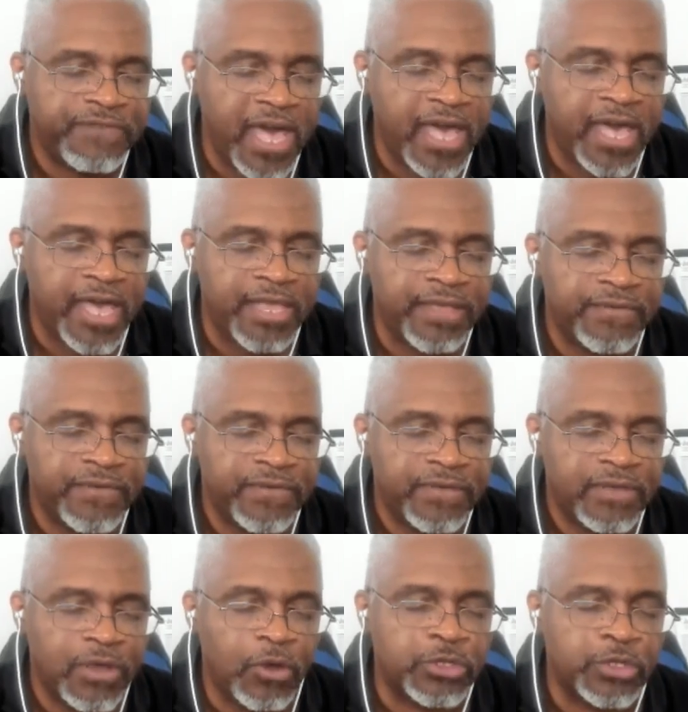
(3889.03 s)
5
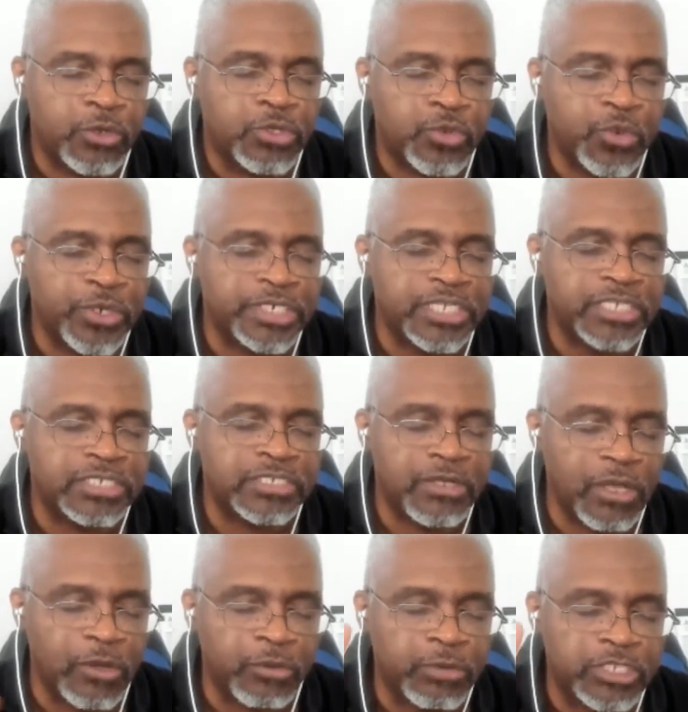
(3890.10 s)
or through 20,
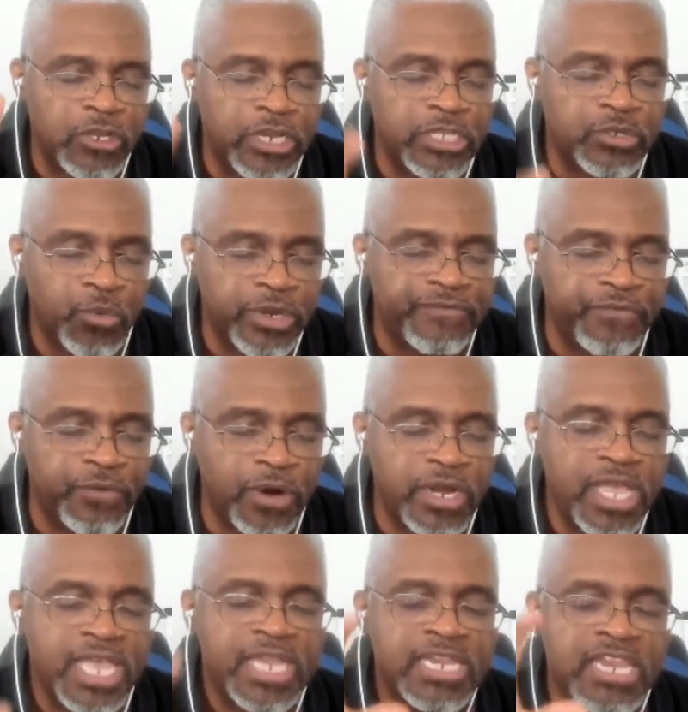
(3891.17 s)
or we'll start at
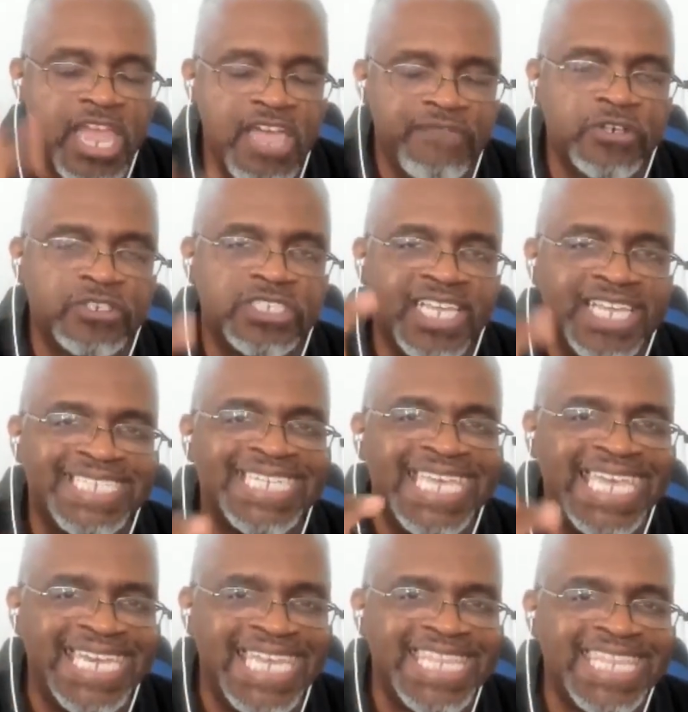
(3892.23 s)
24, never says
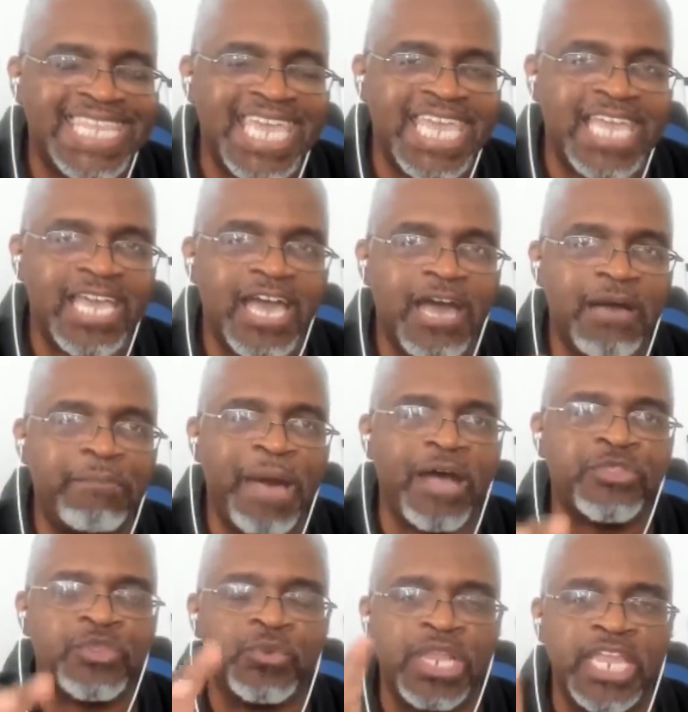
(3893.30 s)
anything
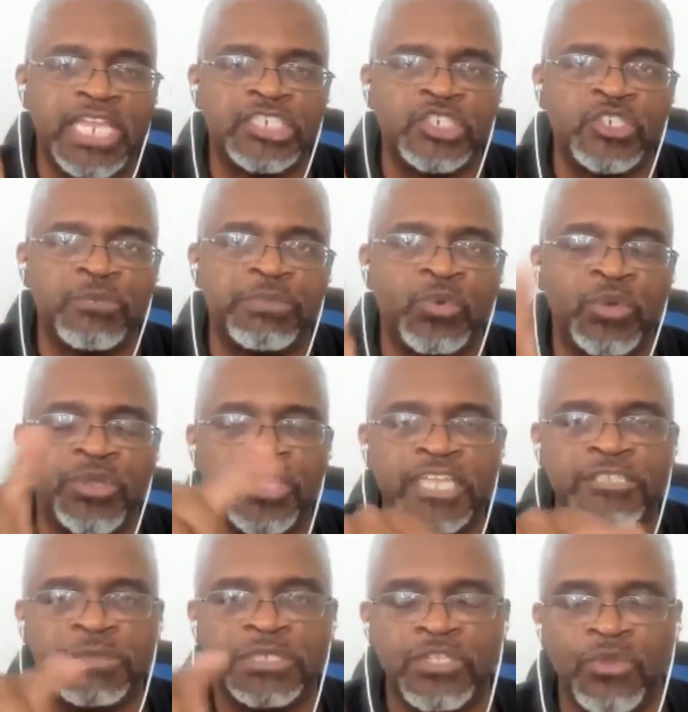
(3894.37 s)
about the relationship between
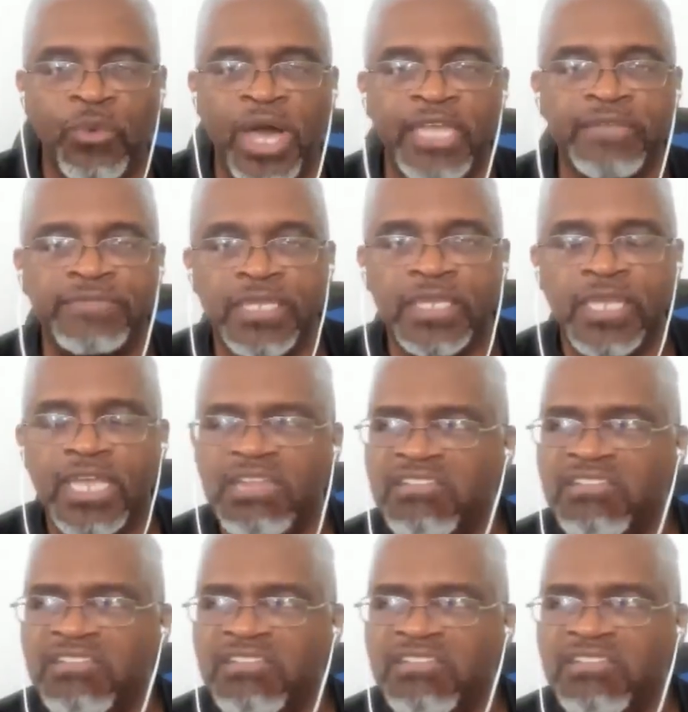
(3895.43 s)
the husbands and the wives.